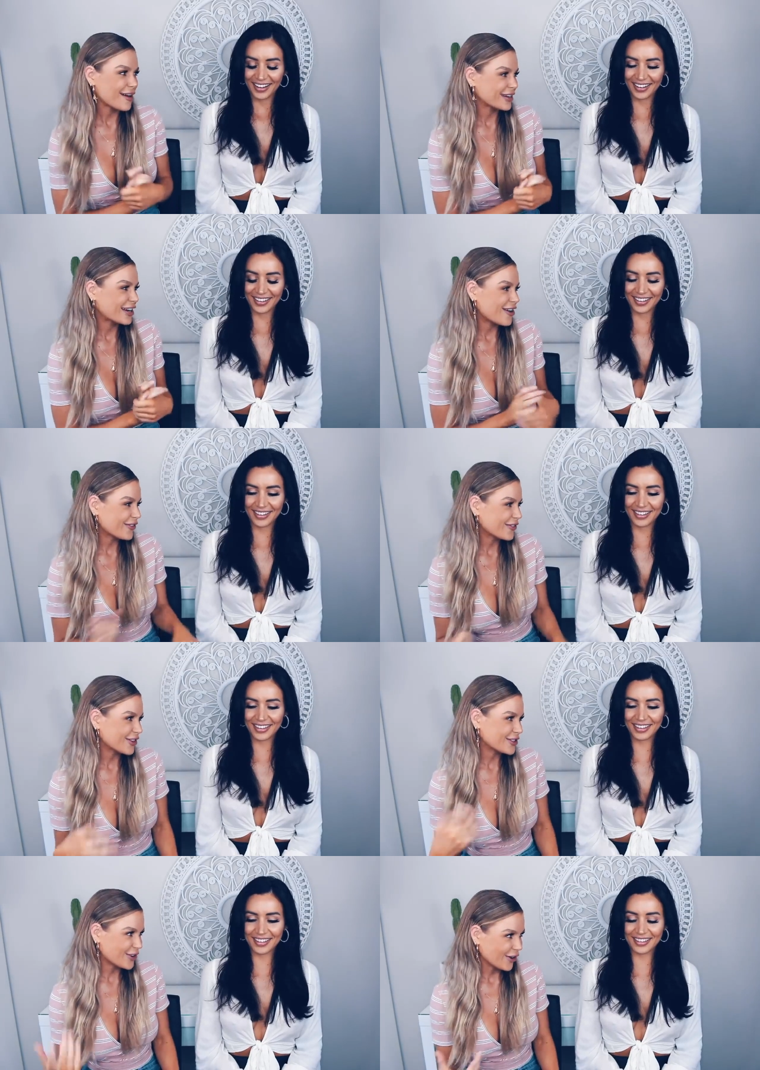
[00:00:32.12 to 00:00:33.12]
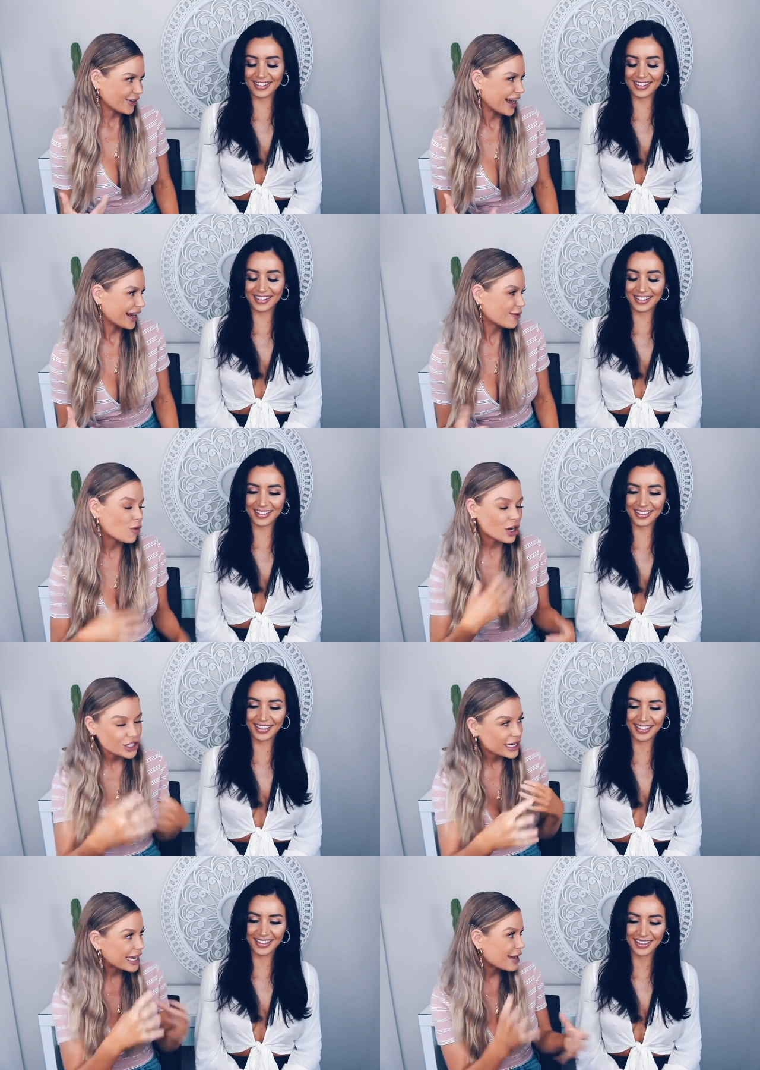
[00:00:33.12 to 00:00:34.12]
Speaker 1: coming off the show like? Oh.
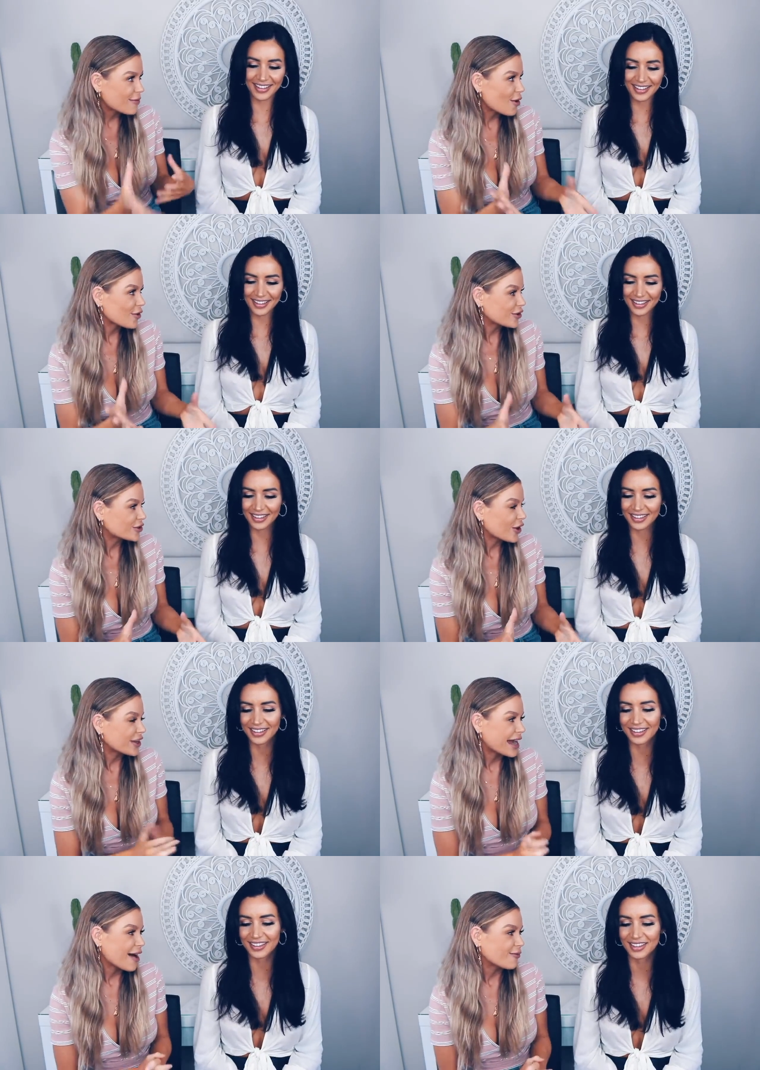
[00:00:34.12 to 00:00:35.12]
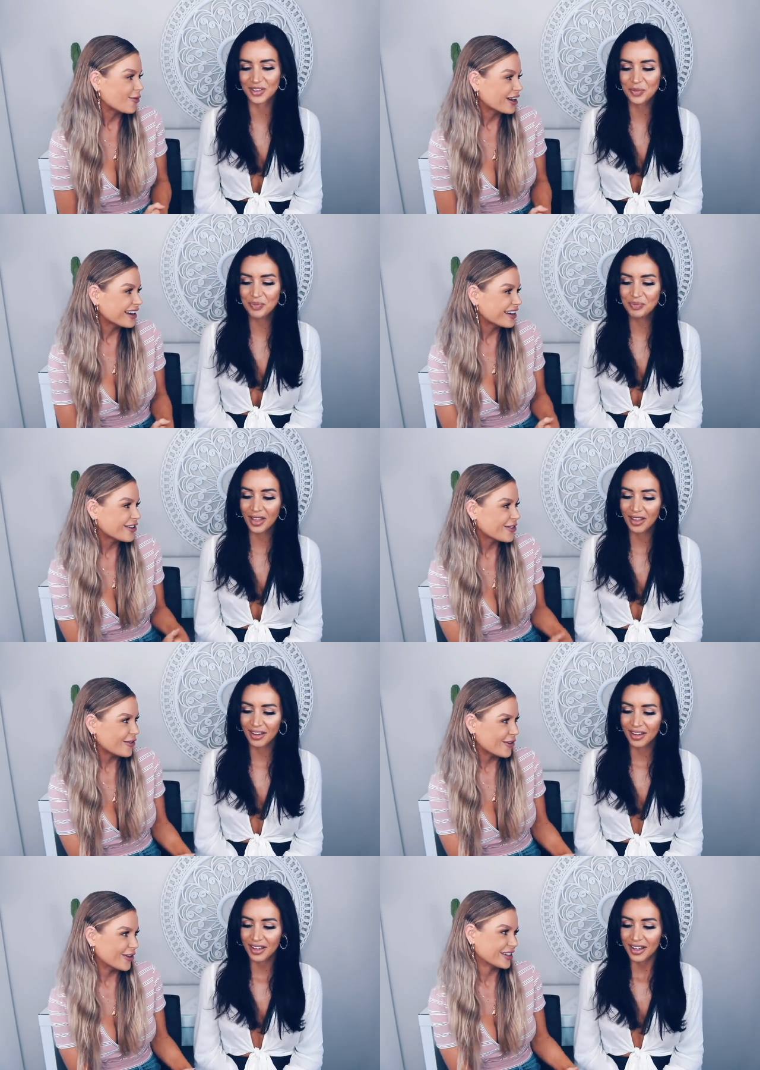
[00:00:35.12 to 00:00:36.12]
Watching him on the show now, what are your
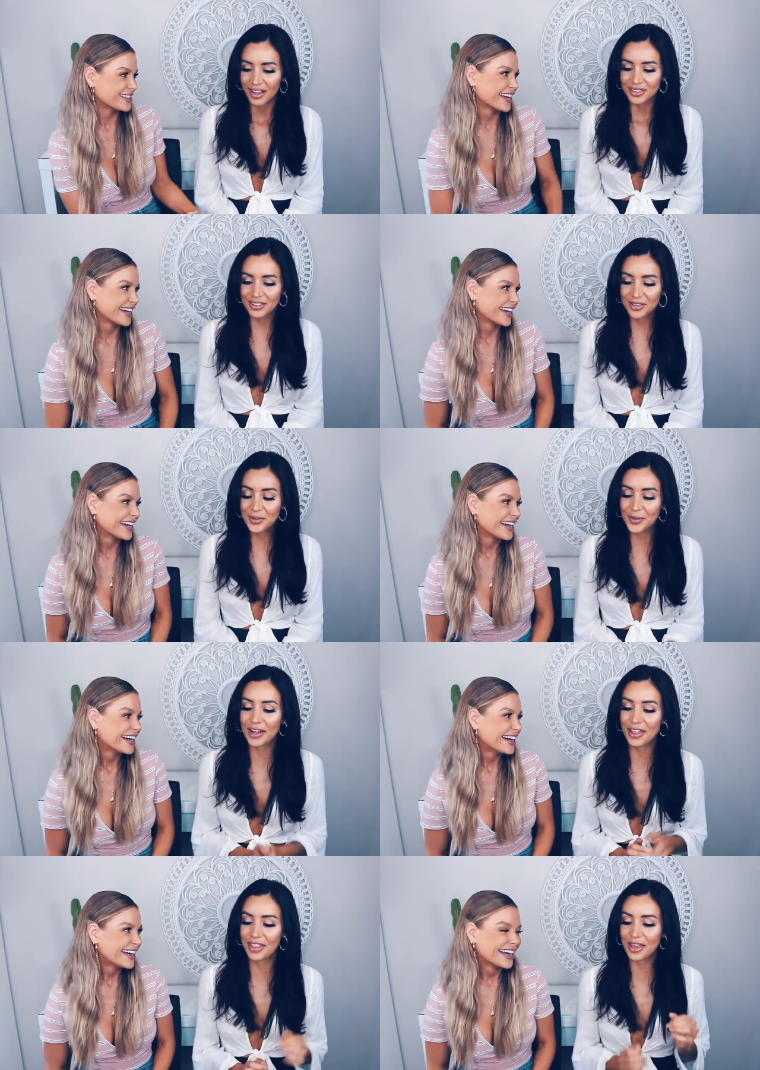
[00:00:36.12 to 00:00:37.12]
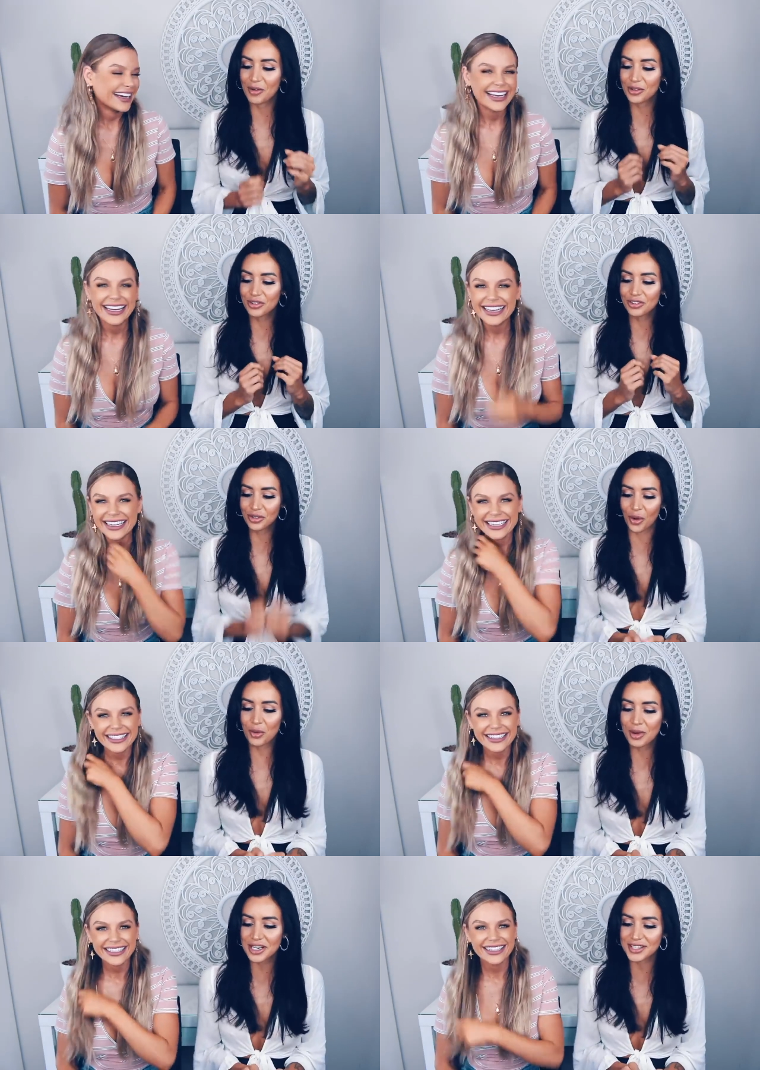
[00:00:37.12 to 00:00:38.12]
thoughts?
Speaker 2: You know what? There was
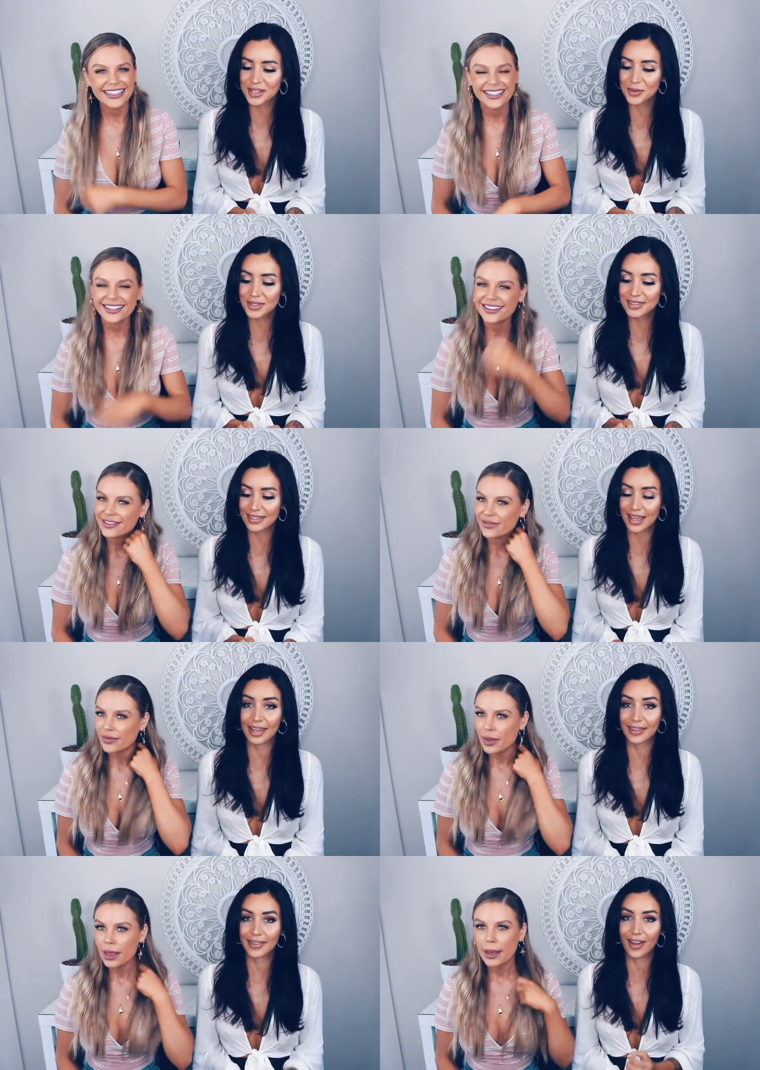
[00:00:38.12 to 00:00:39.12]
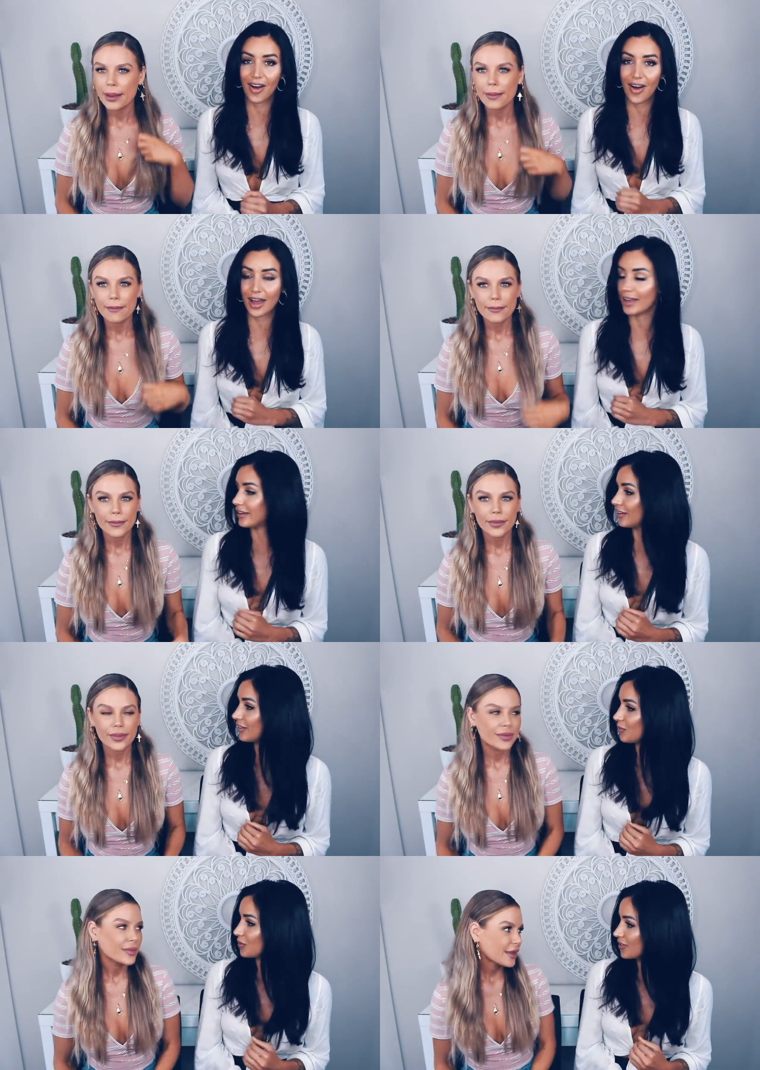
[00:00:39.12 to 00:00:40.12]
so much that was said that
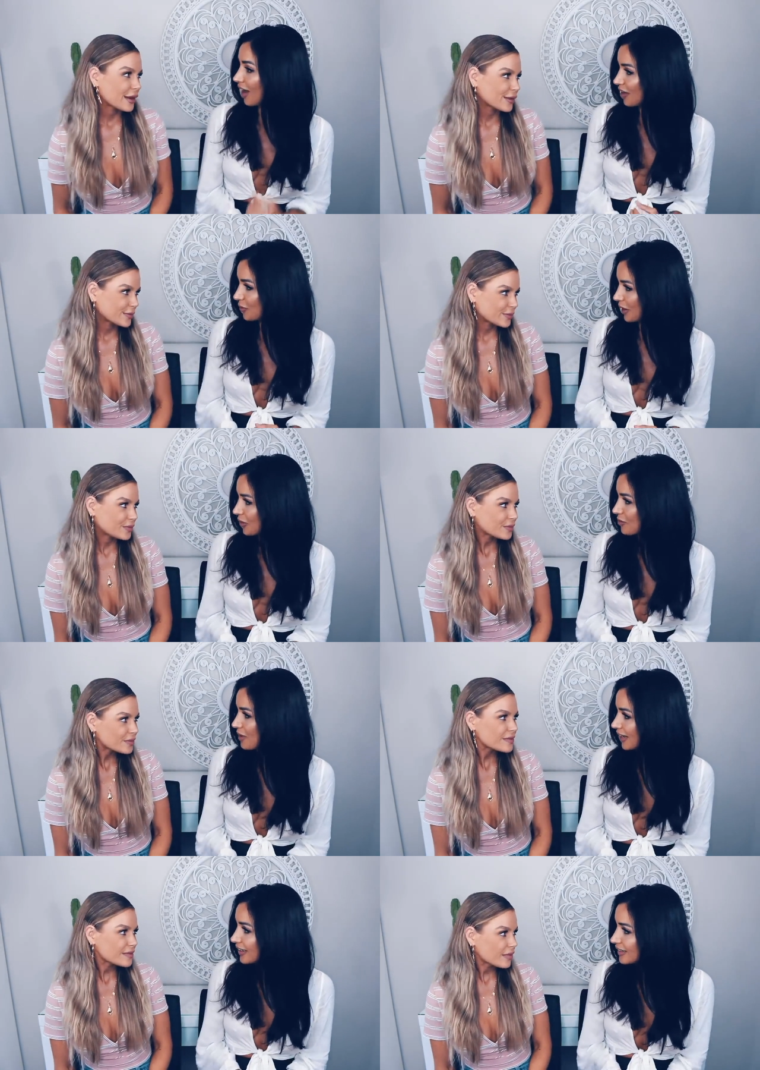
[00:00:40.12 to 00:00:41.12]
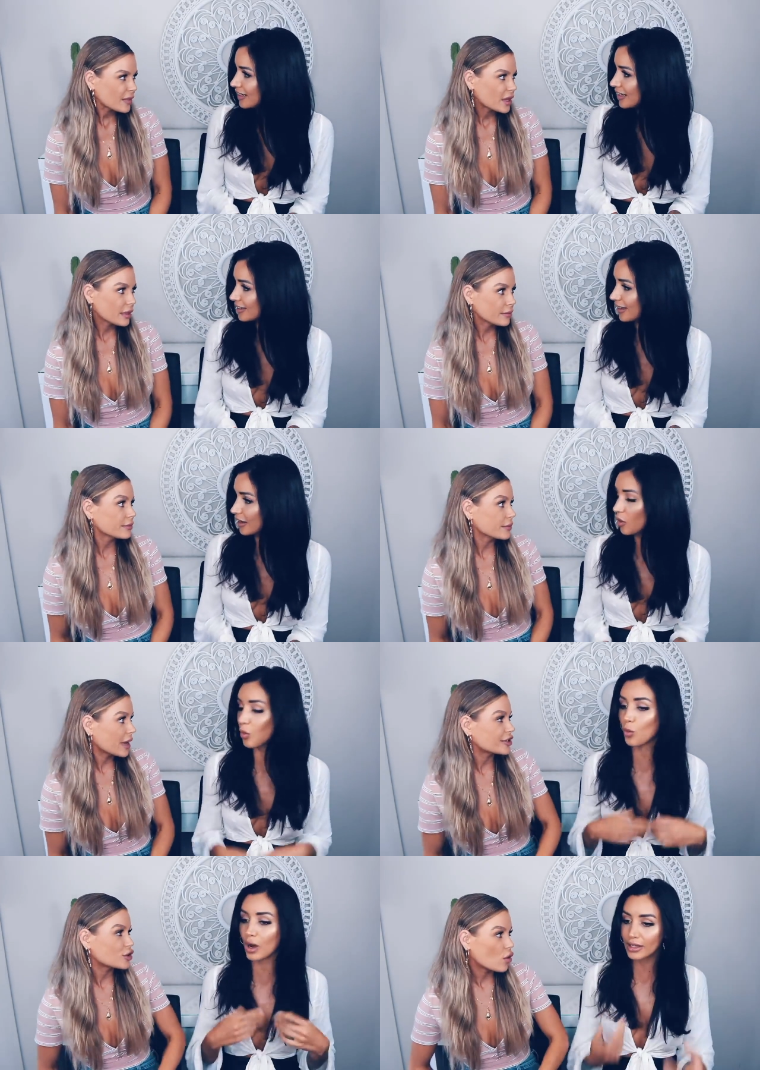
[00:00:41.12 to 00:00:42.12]
I was unaware about. Mm, like
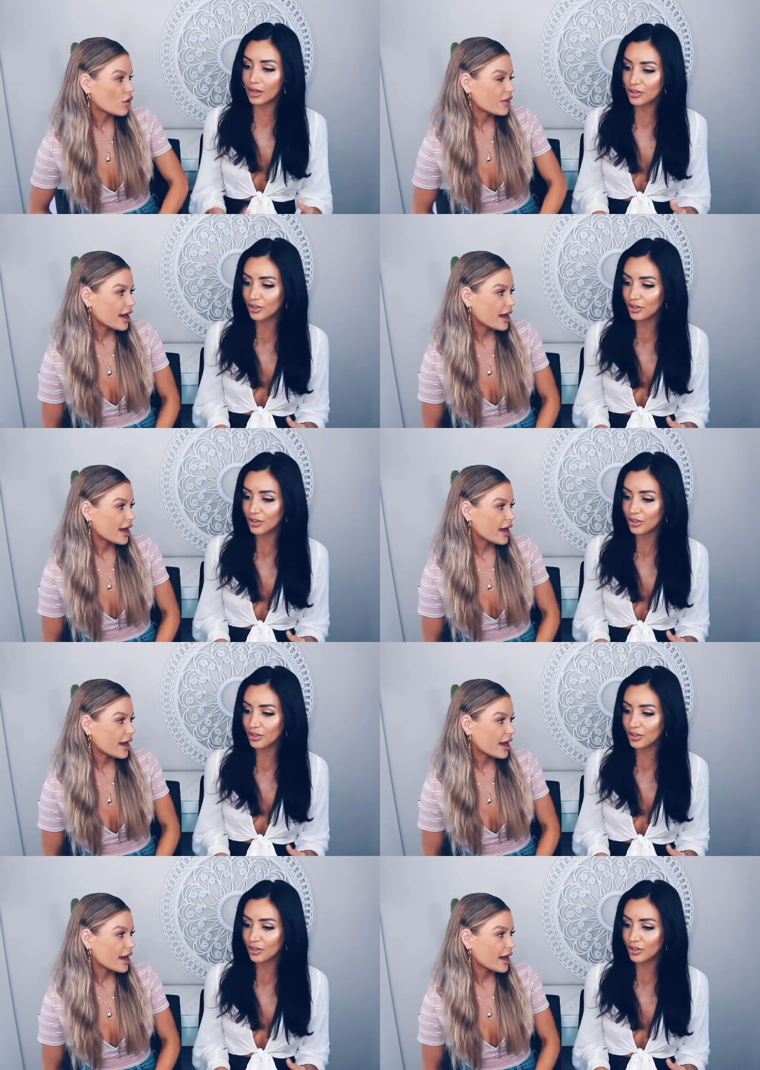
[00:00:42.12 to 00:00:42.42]
mm, while I